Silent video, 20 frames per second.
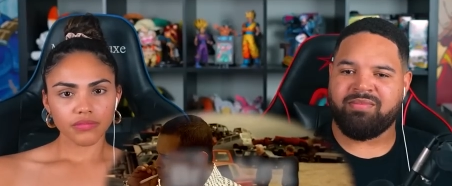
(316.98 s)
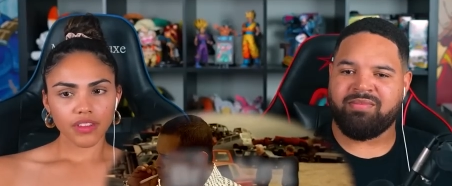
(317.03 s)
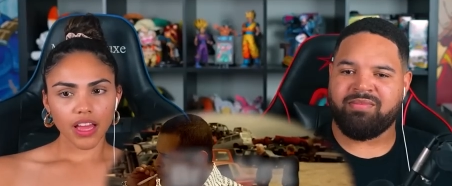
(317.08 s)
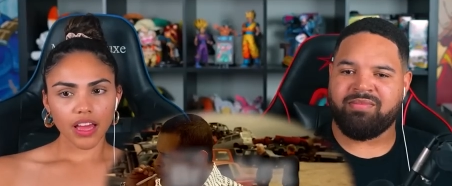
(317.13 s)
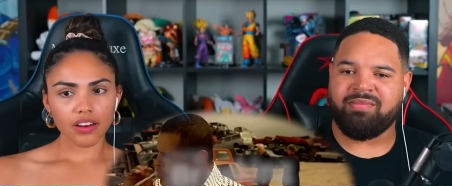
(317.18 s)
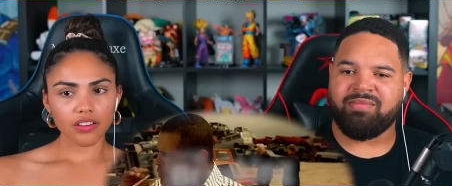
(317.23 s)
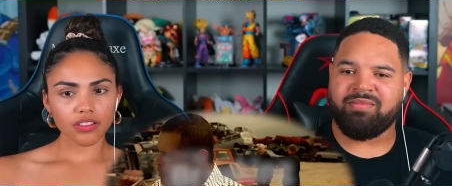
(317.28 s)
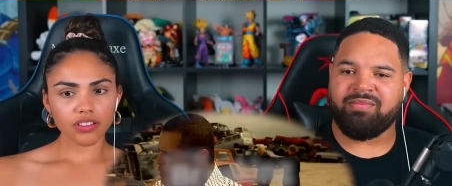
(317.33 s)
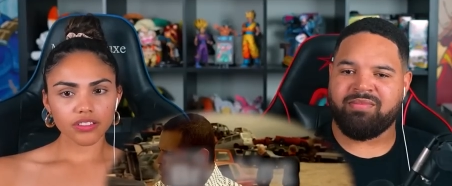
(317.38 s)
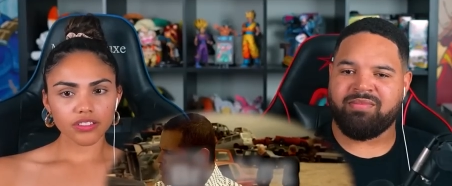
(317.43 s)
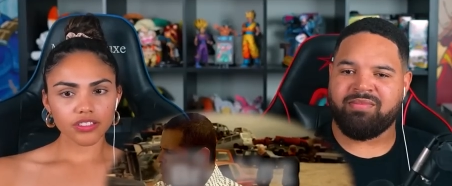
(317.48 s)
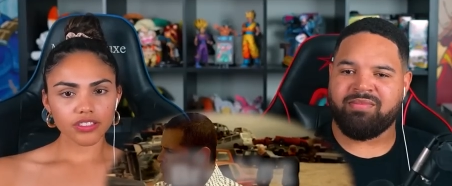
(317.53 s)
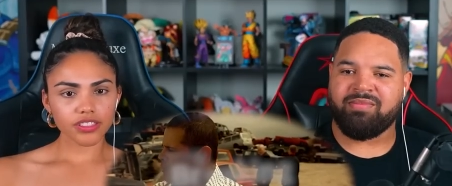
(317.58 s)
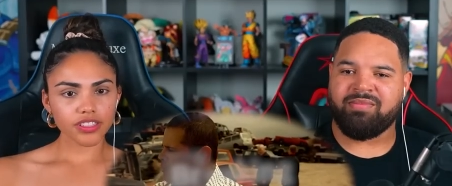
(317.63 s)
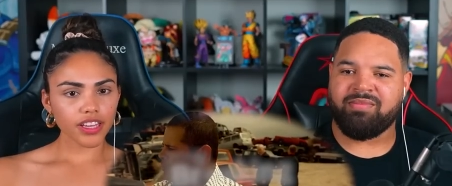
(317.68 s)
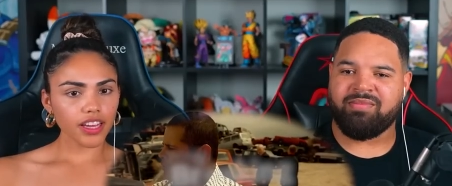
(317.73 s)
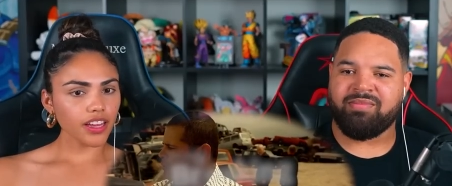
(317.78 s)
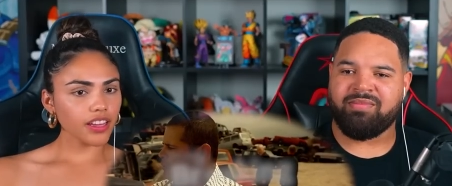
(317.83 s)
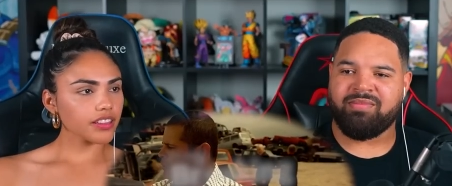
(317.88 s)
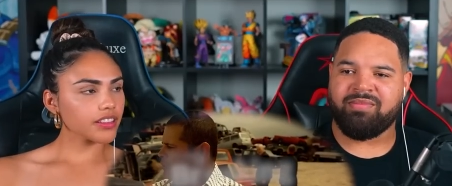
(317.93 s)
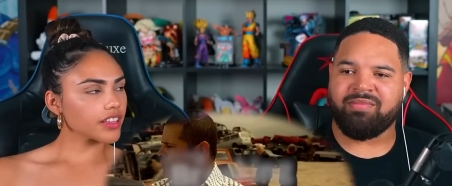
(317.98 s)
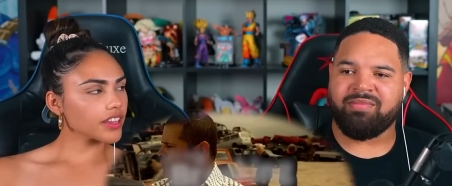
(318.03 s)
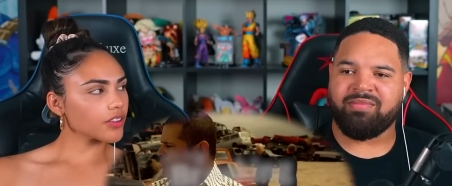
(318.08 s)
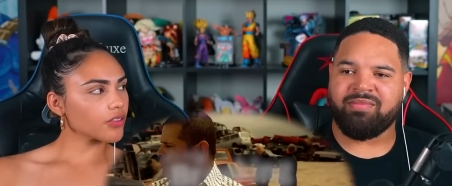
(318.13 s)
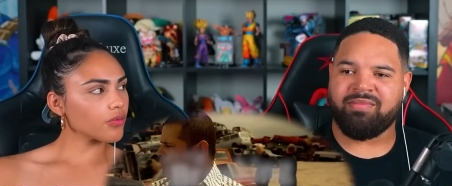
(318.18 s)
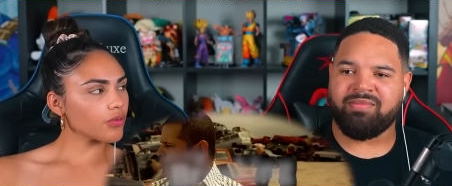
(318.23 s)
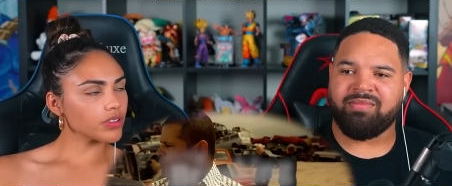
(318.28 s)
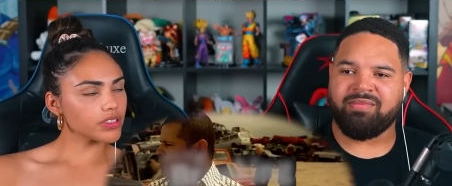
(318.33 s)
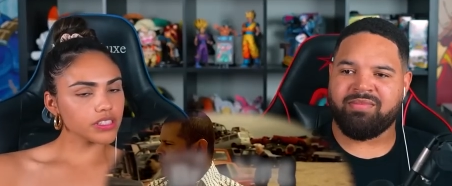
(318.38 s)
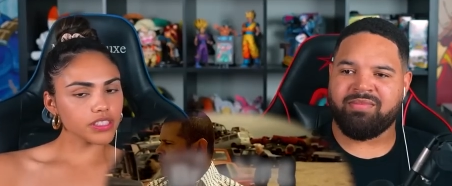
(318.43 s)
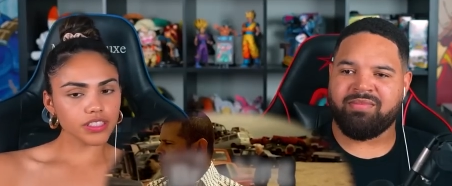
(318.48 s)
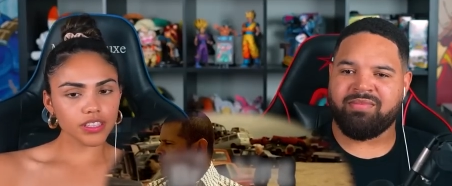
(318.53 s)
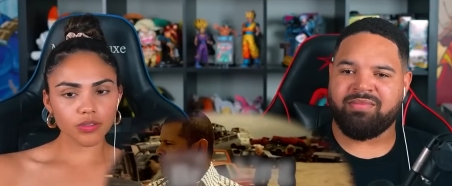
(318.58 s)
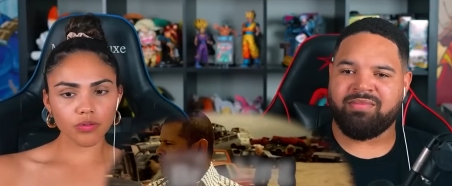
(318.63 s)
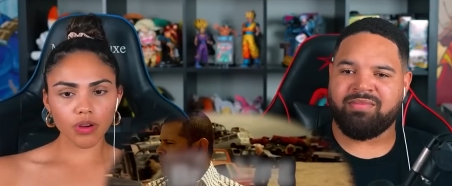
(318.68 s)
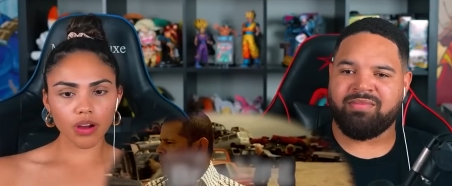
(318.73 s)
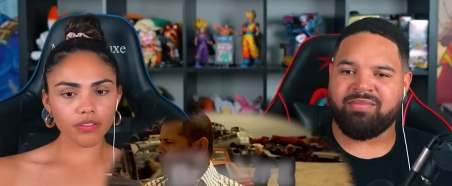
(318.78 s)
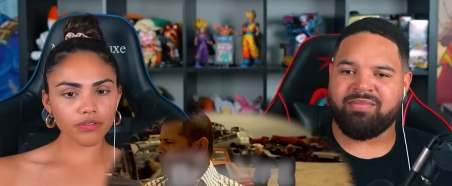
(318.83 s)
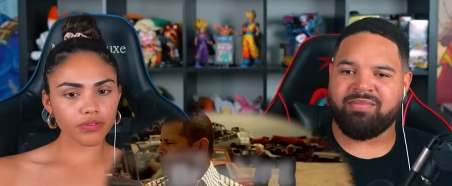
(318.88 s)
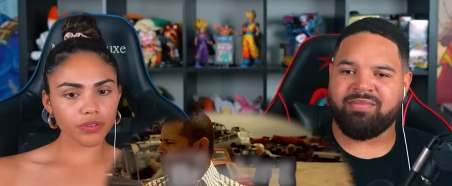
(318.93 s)
Speaker 1: I don't understand, like what does he
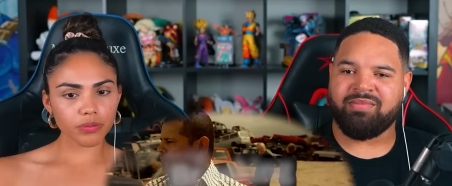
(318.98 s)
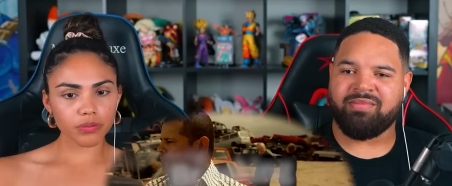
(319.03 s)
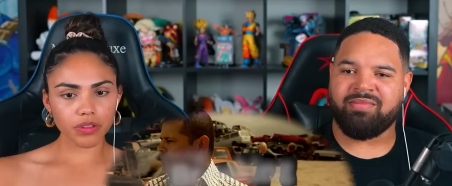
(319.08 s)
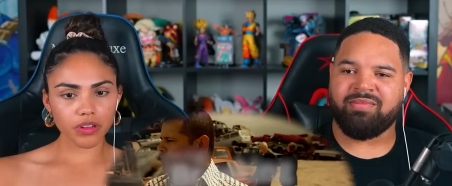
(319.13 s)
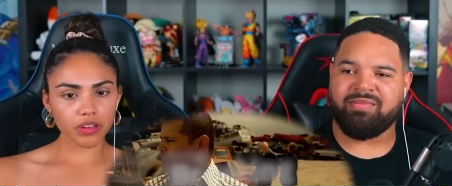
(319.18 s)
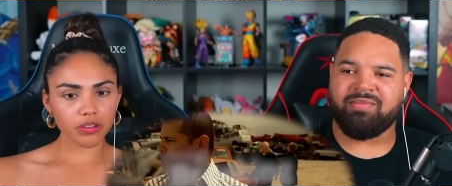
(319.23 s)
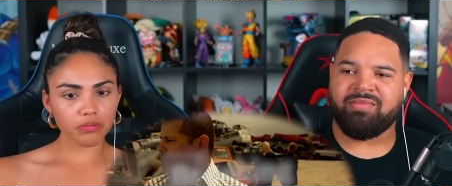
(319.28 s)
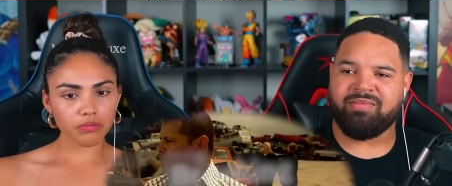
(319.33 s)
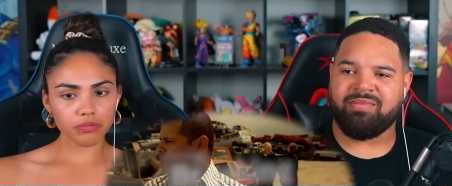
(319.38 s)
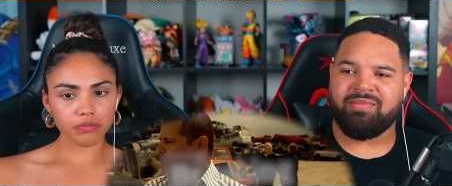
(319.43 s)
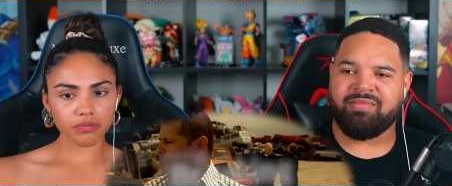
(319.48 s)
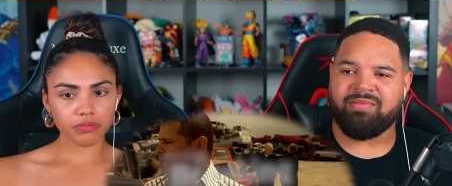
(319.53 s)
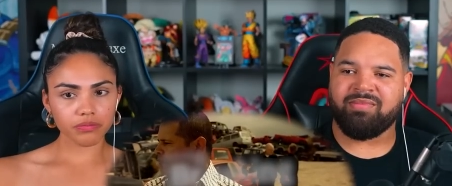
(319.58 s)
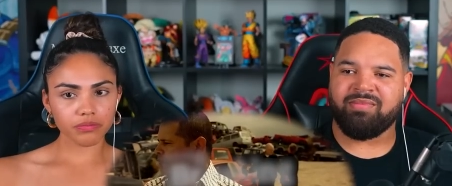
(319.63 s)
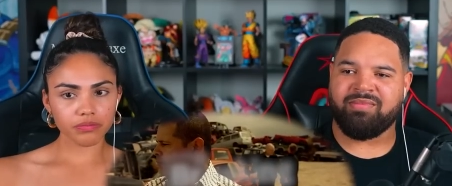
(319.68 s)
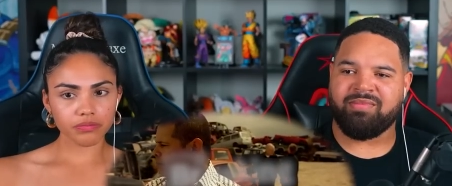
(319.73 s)
want from them?